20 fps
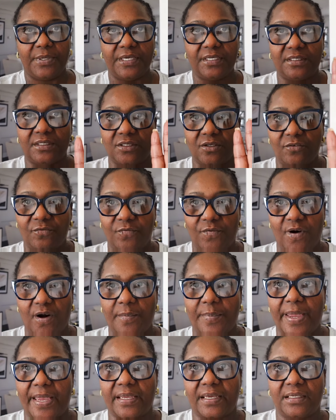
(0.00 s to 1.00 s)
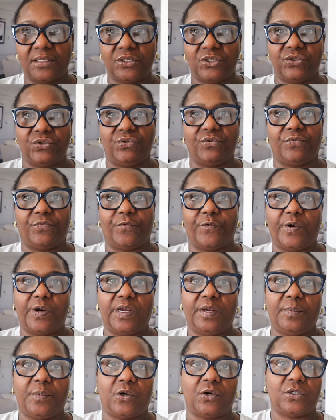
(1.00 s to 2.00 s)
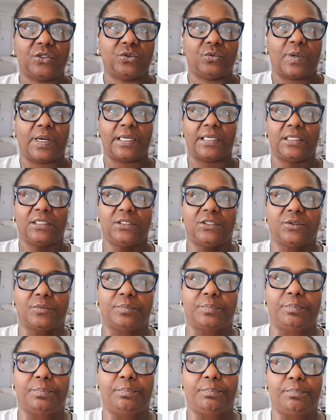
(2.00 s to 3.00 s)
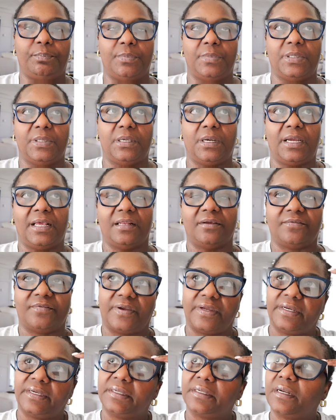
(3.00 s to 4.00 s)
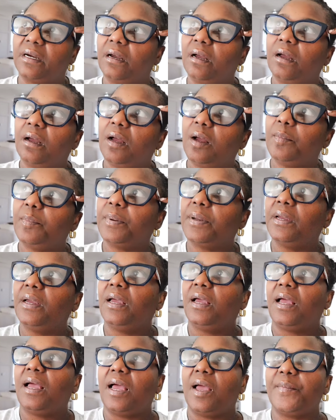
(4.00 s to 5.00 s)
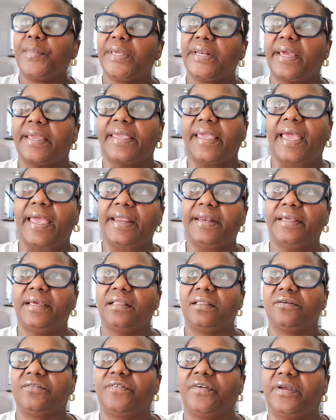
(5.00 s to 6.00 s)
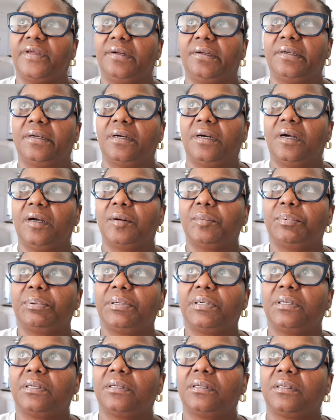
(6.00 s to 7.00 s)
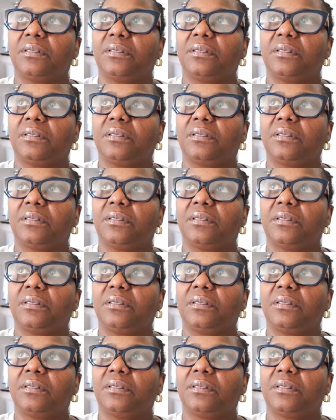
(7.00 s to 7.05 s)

being so far back into the frame or do I need to elevate it up? I mean, I can elevate it up.